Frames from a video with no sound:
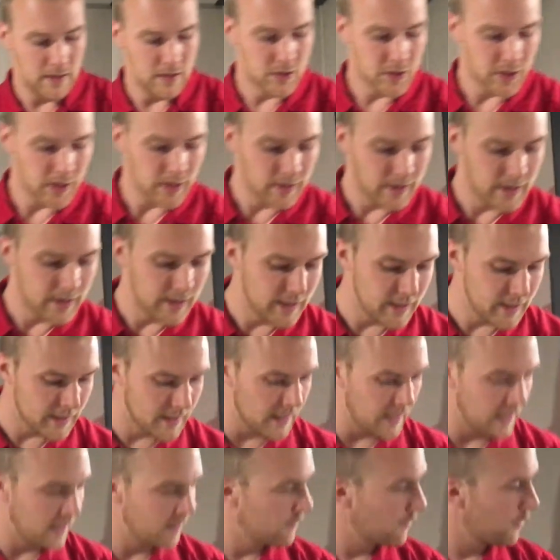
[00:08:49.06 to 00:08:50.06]
Cherokee
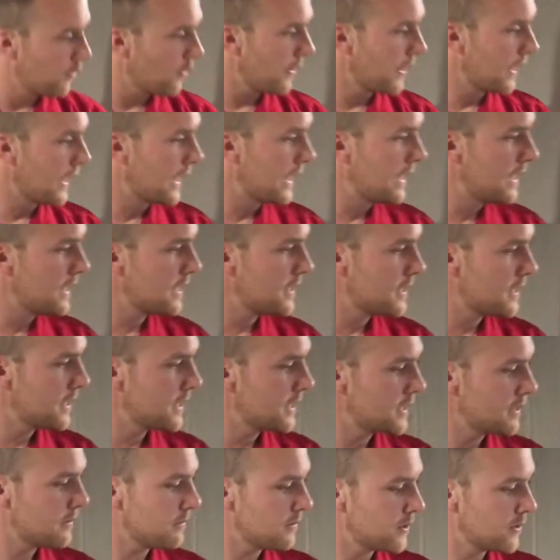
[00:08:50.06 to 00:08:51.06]
does an in-floor heating
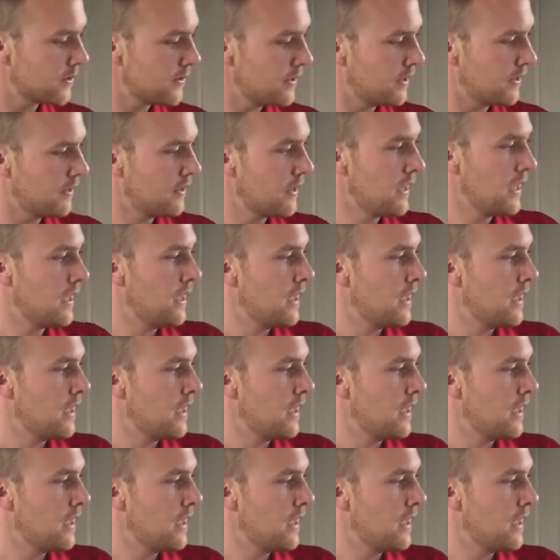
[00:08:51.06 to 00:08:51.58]
system, so you